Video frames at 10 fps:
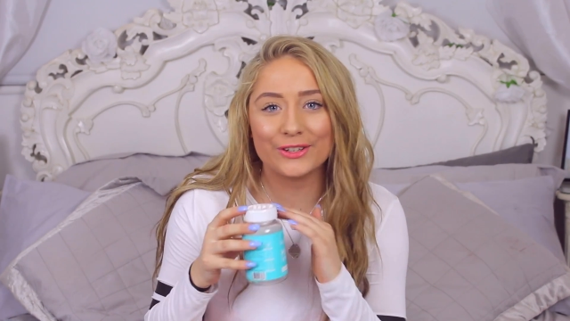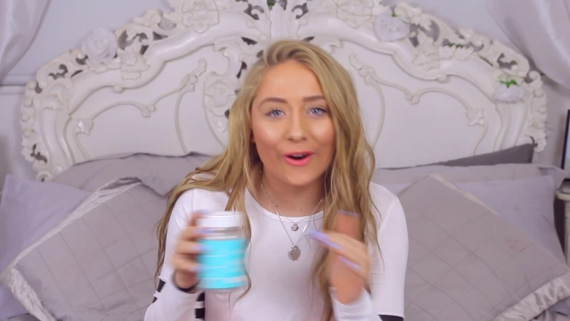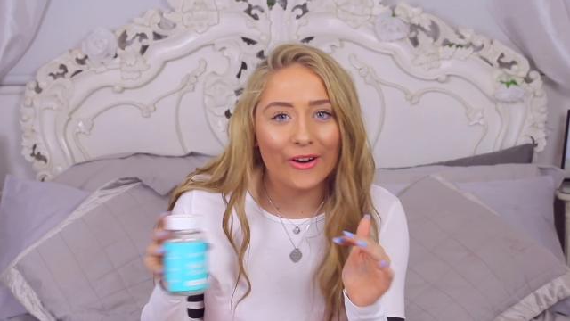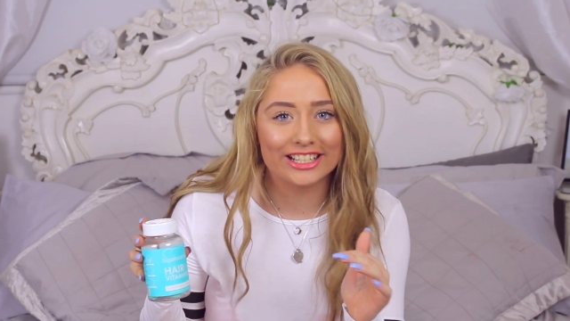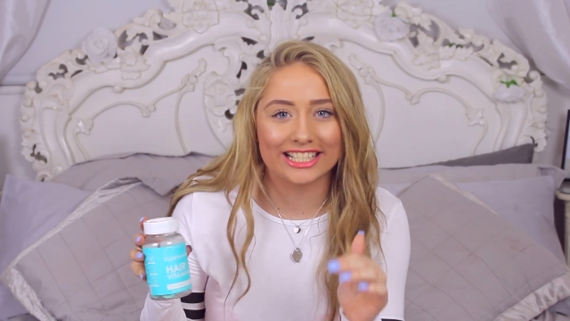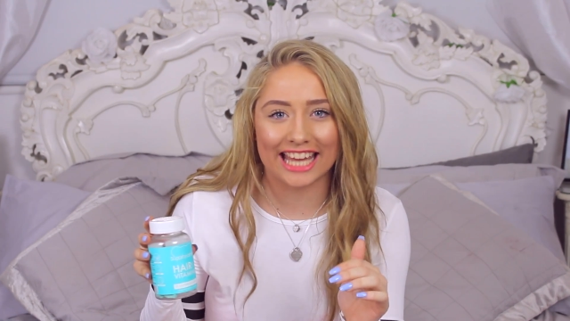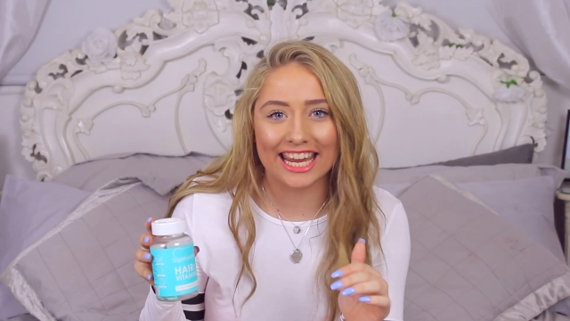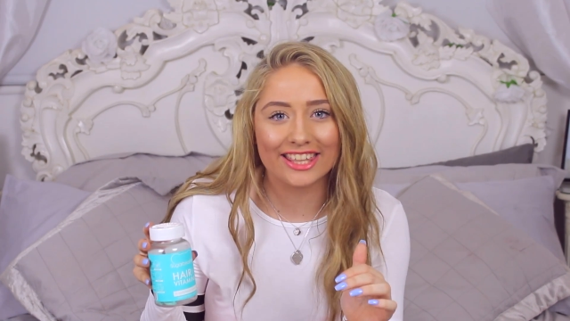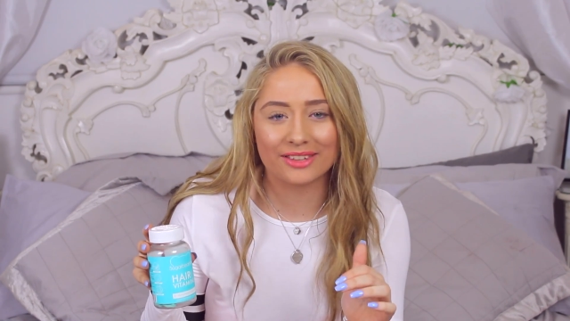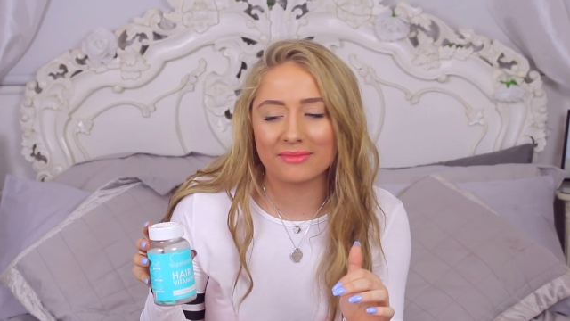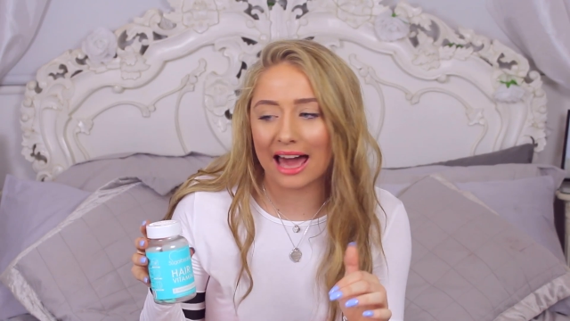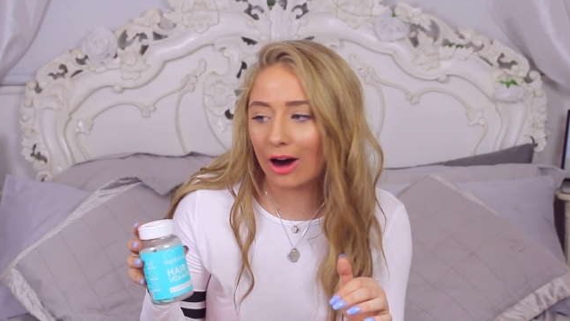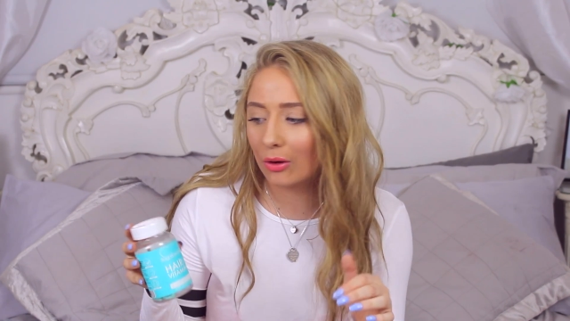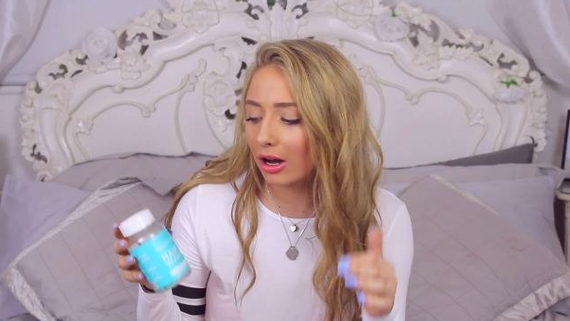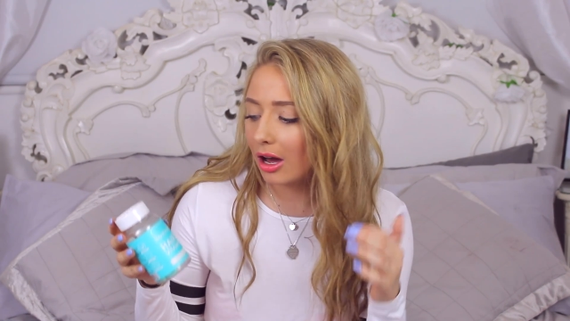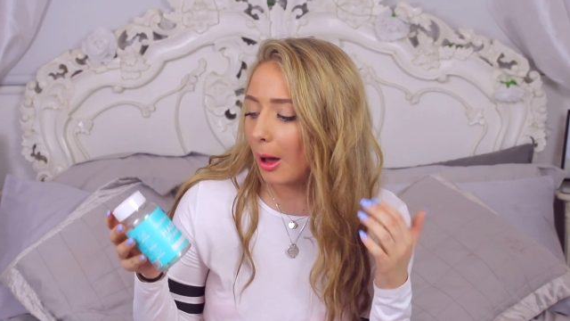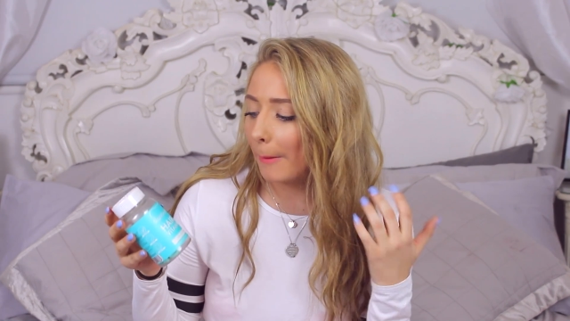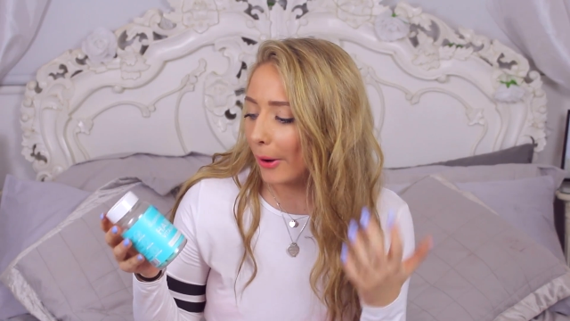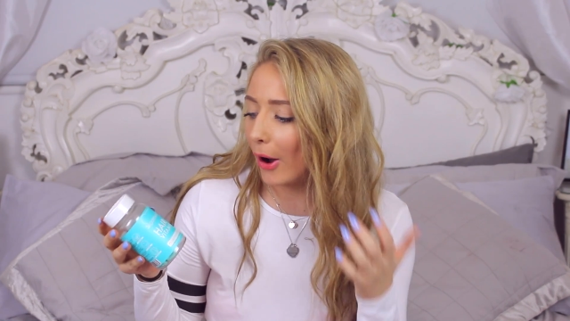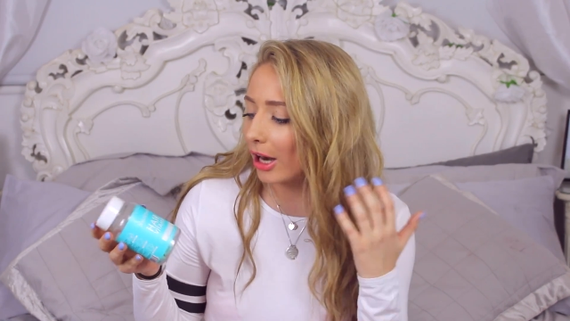not to take them now
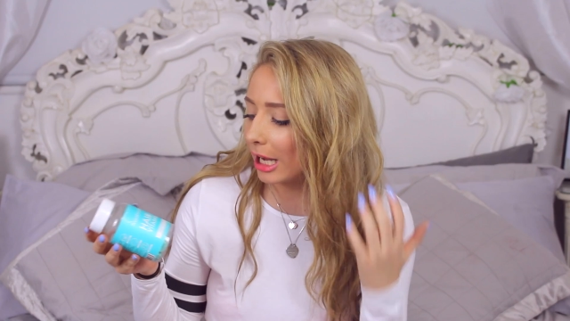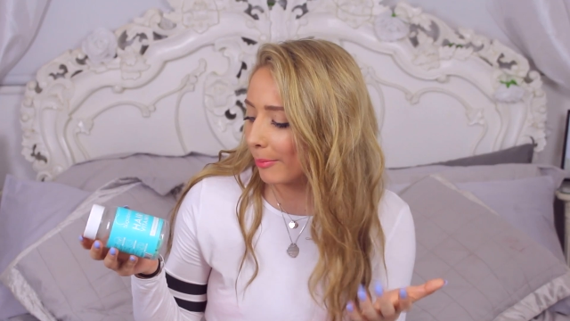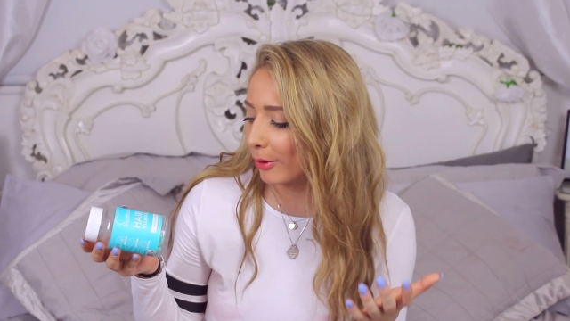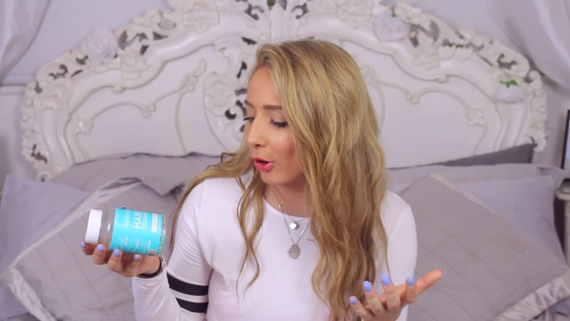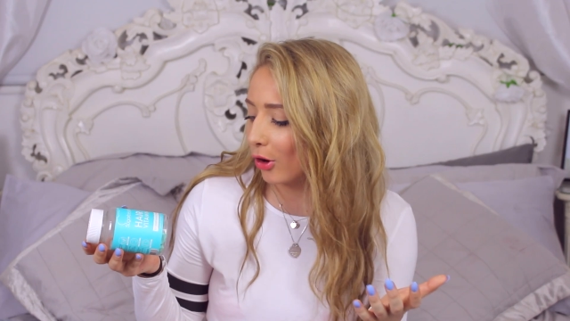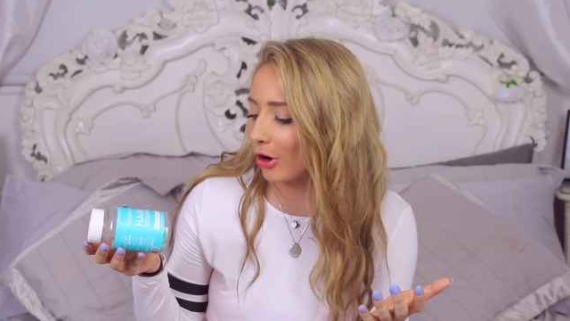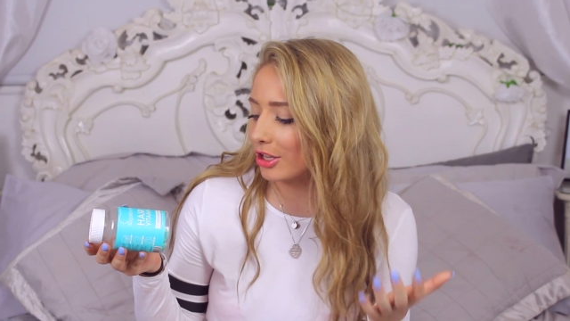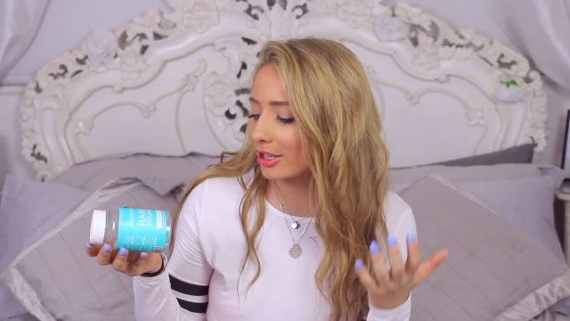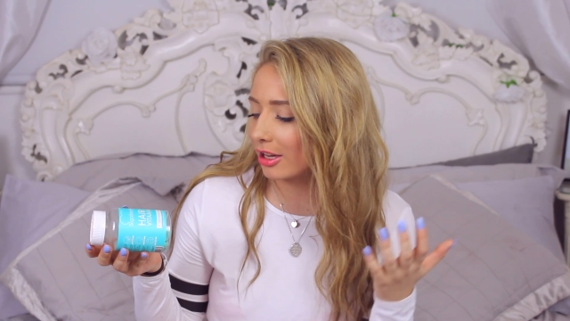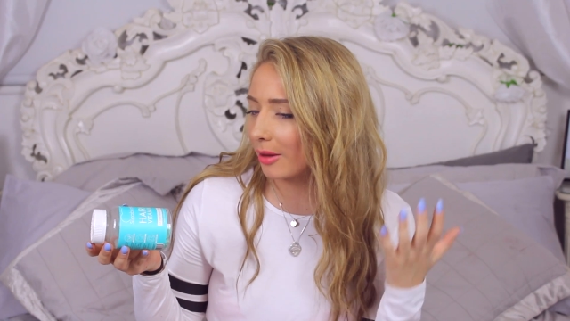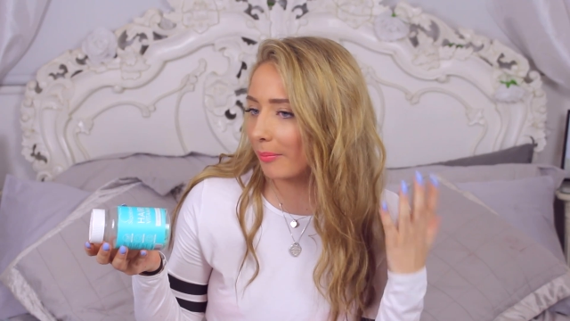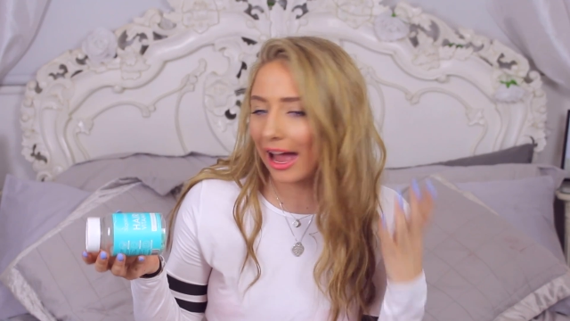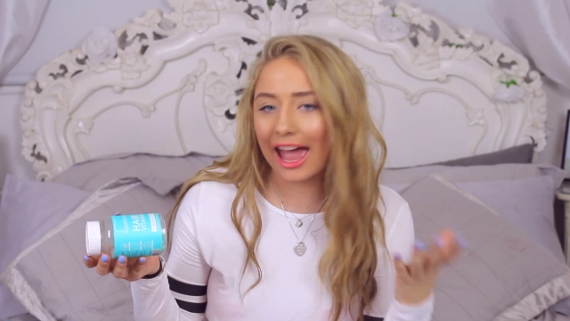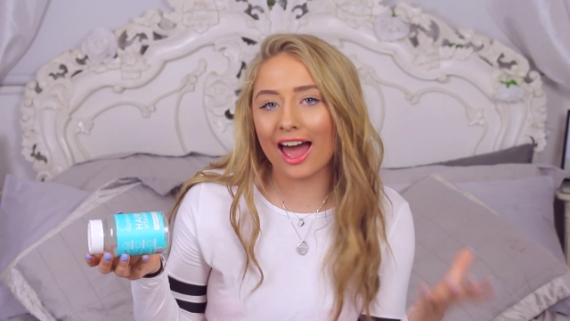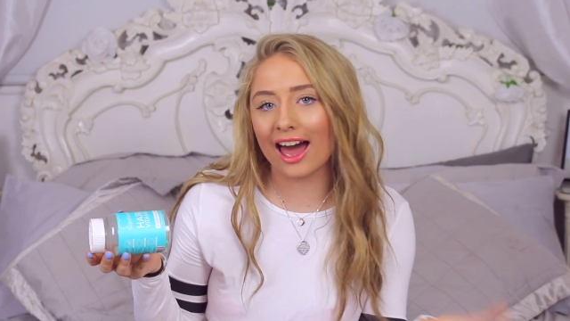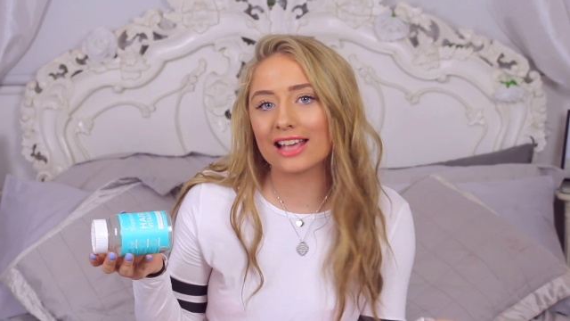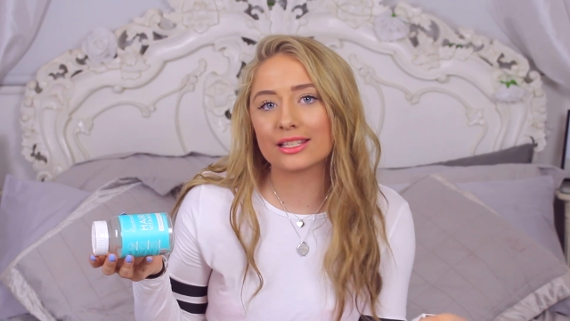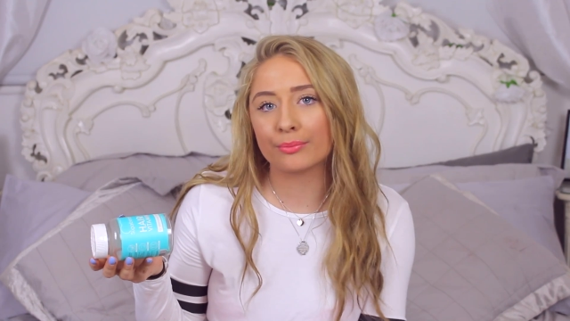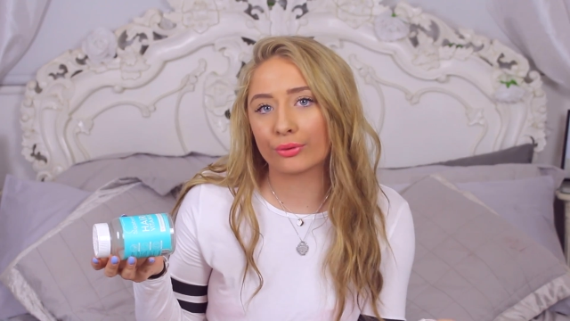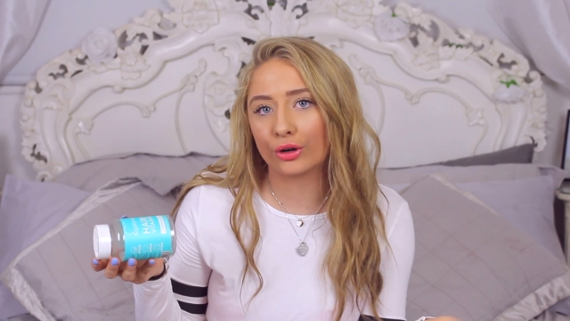partly because my hair
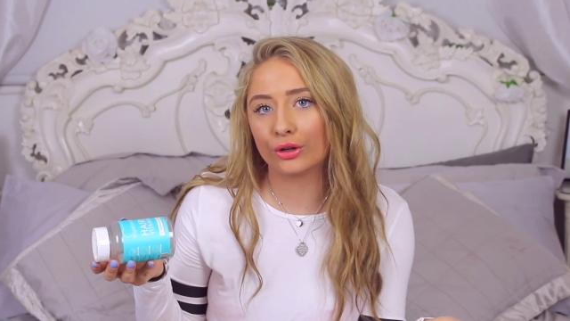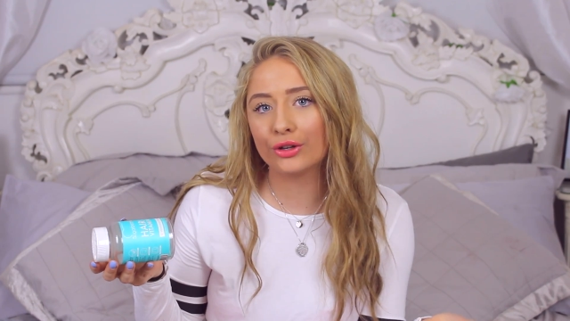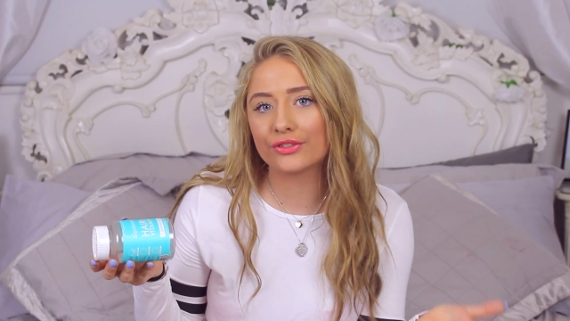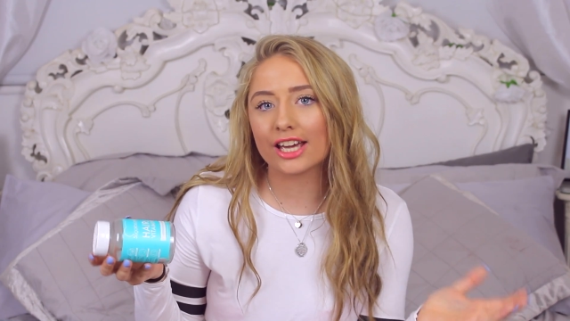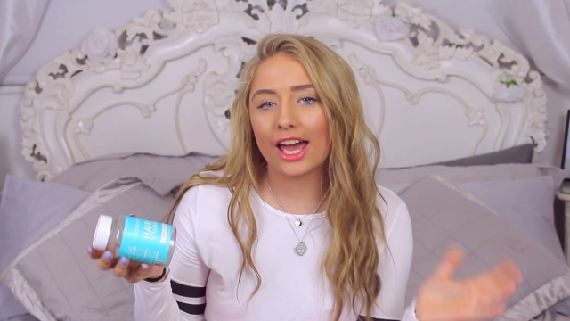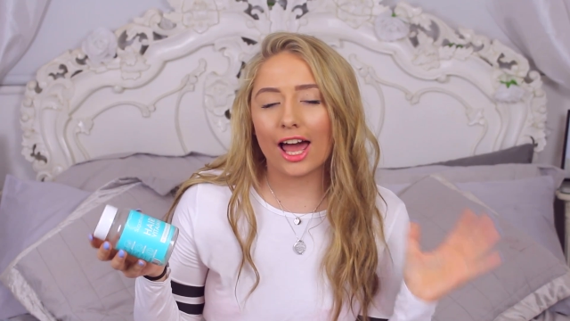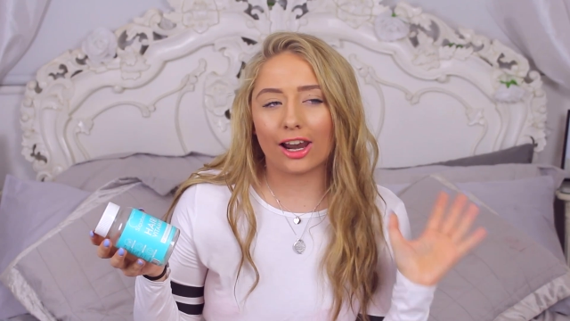has improved,